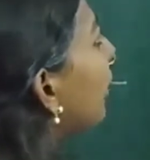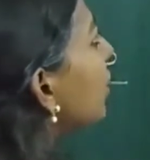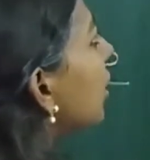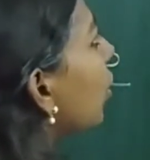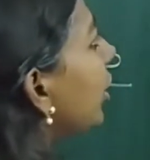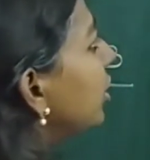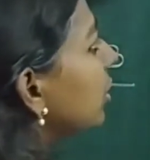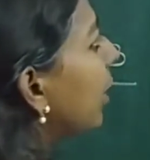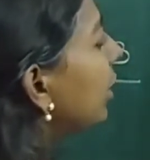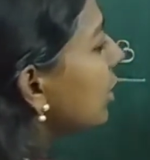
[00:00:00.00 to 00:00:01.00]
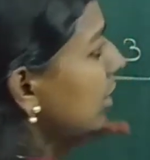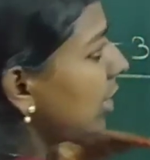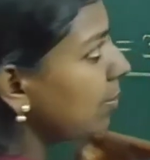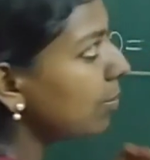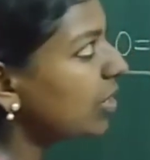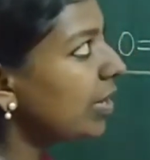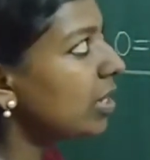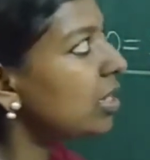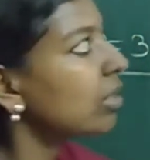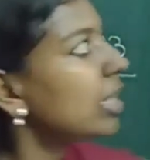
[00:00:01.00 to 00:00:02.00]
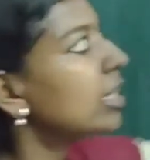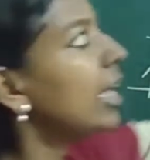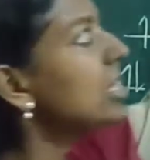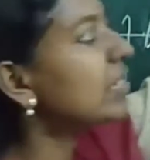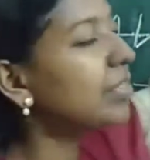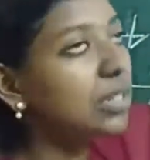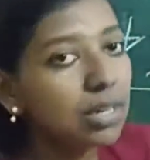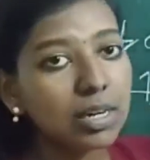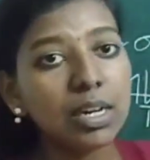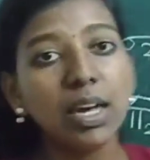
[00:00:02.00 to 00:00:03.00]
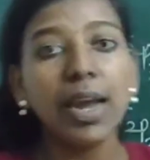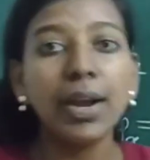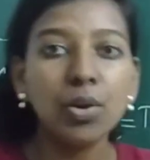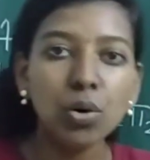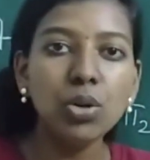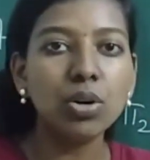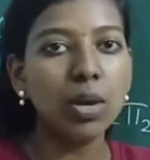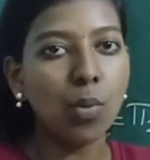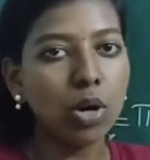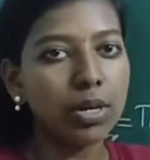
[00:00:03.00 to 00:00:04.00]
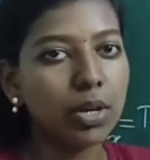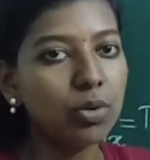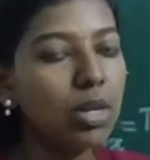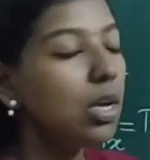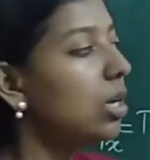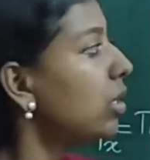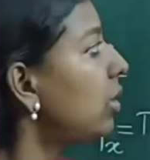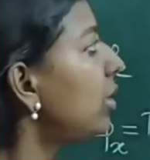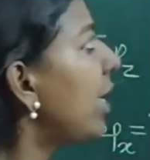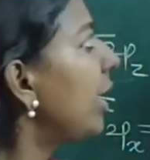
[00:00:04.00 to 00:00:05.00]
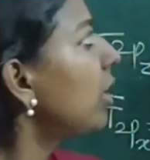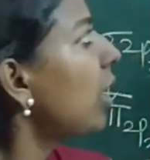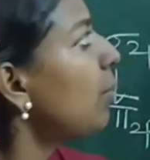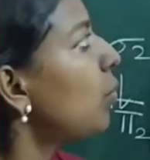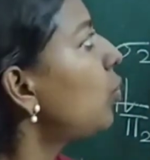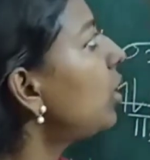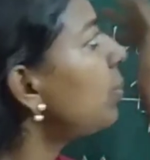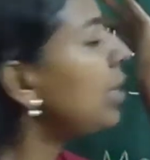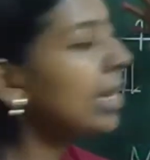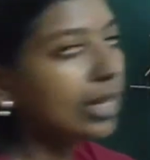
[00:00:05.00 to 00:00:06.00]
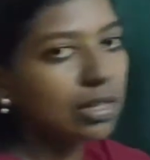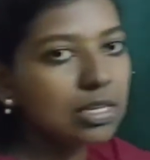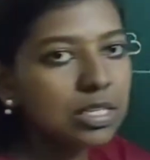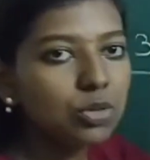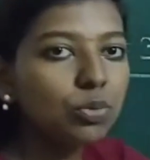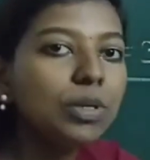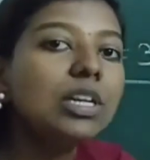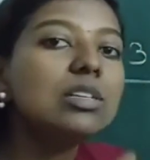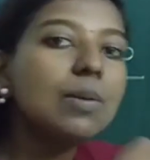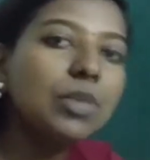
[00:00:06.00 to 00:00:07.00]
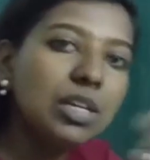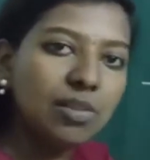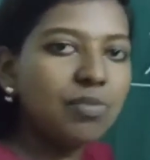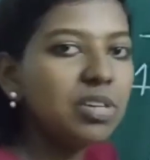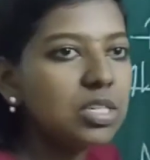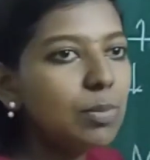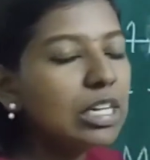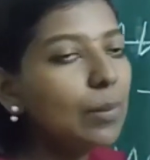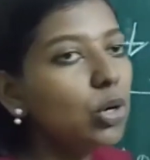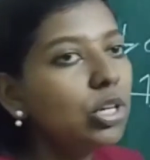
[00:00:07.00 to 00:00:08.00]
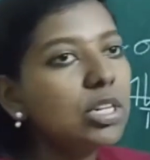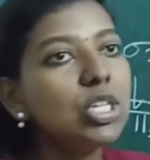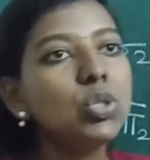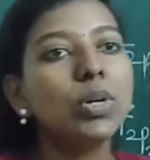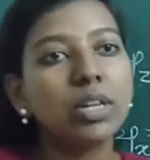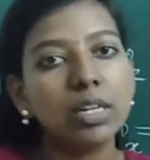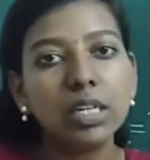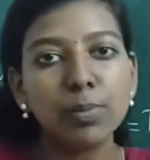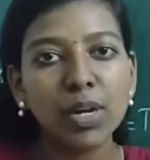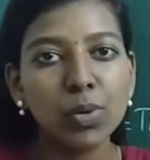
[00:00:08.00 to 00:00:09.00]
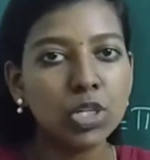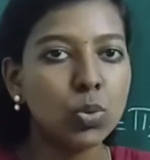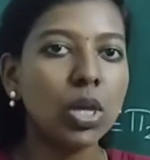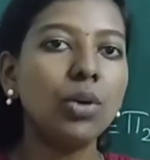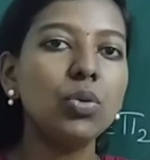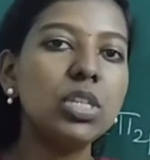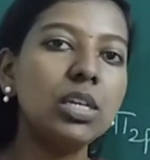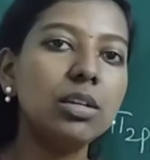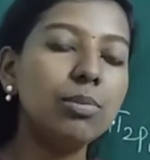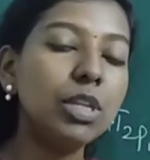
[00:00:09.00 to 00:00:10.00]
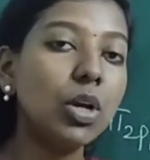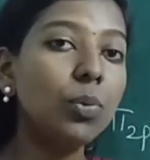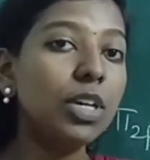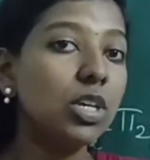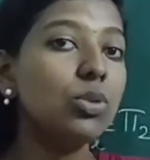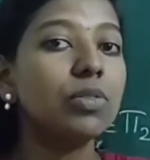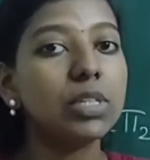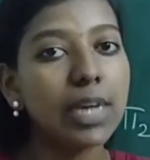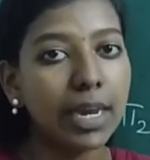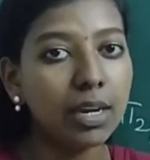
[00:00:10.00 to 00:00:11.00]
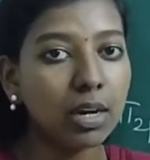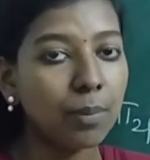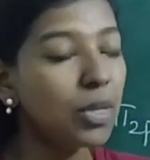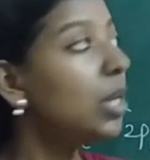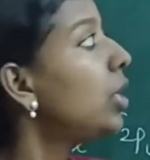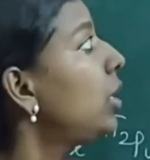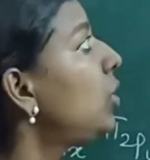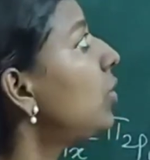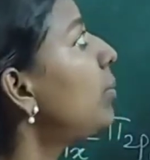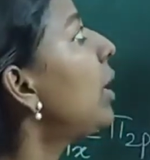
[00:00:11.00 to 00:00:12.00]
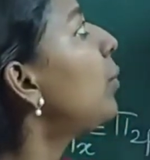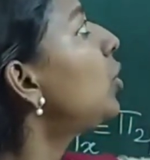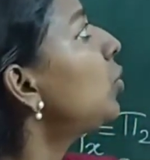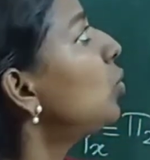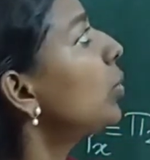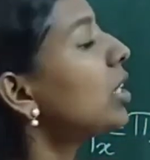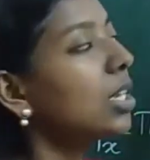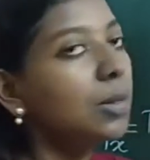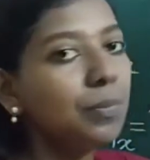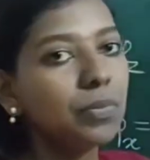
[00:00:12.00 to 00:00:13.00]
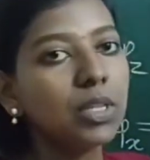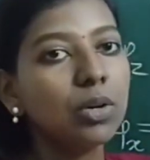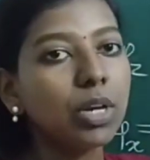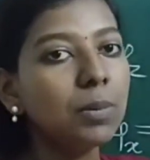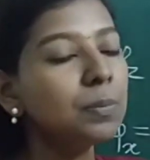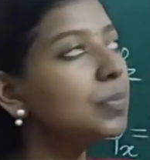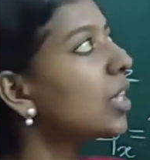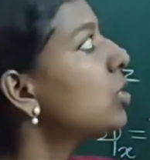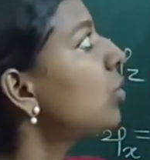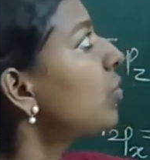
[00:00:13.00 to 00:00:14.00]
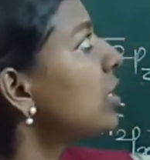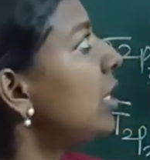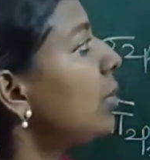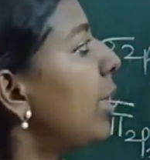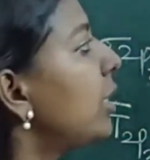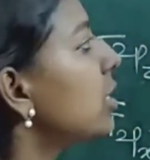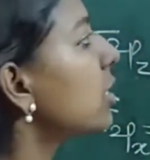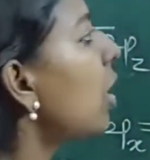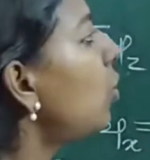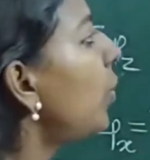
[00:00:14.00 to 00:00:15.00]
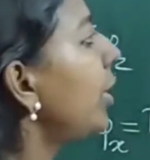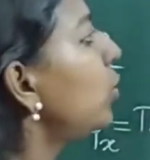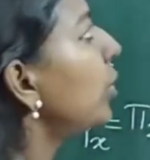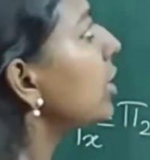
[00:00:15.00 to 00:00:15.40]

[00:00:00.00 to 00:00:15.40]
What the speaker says: levels are going to remain the same. But in case of a heteronuclear molecule, the diagram wouldn't be like this. It would be something different. But I'm going to teach you a trick by which, without taking use of the diagram, you will be able to do it. Okay. So for Cn minus, how do I do